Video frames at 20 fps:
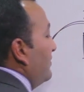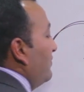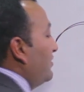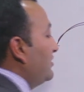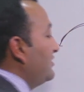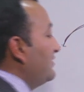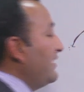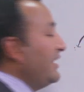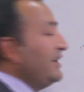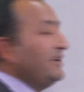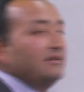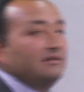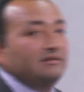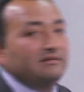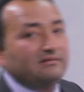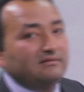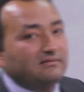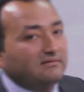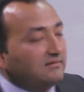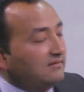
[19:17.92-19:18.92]
what's right?
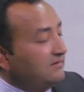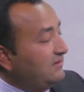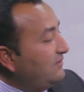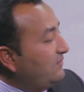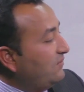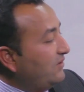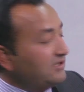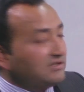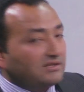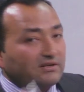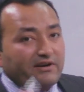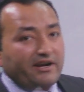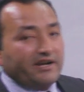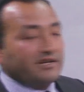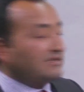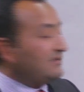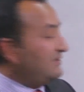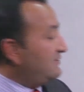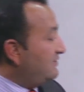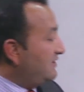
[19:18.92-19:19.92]
What's the
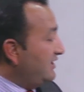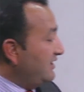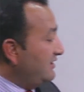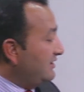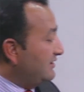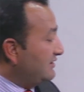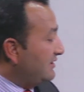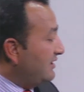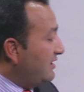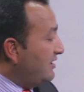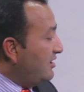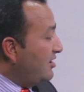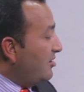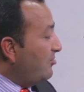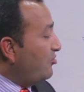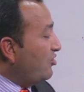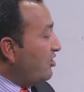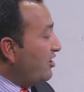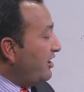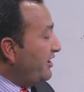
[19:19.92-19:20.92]
correct sentence? A
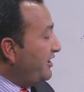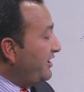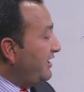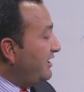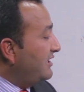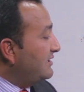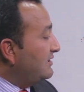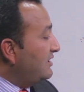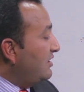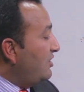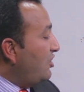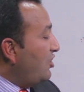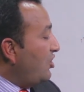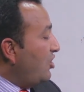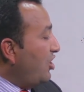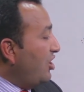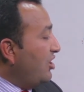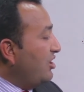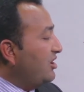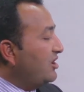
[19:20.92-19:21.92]
boy is
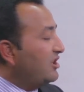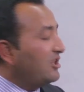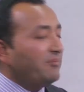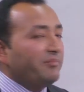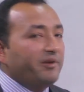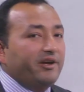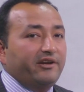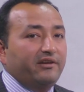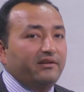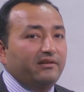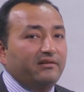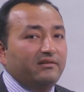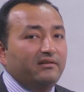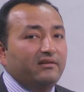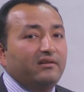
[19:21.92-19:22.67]
under the bed.